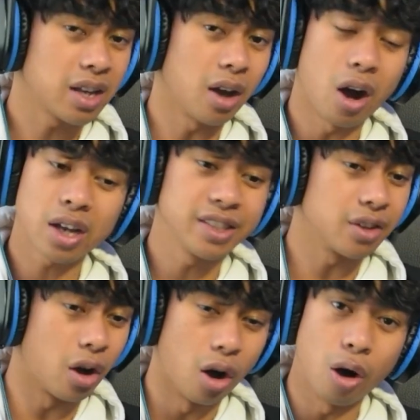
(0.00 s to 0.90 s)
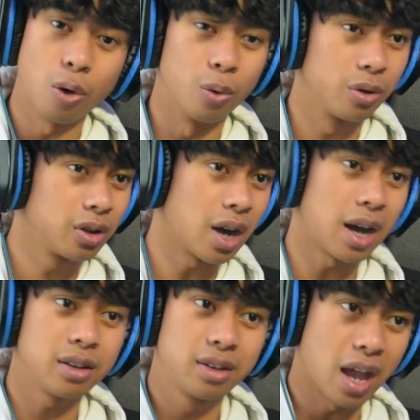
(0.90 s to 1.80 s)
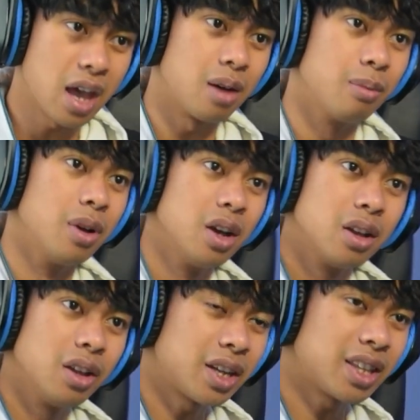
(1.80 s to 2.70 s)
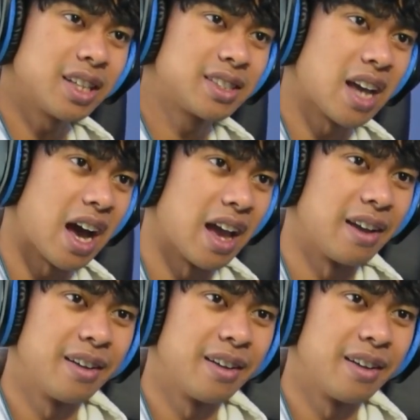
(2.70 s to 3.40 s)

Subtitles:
Aki's a hoe. God damn. Look at this guy.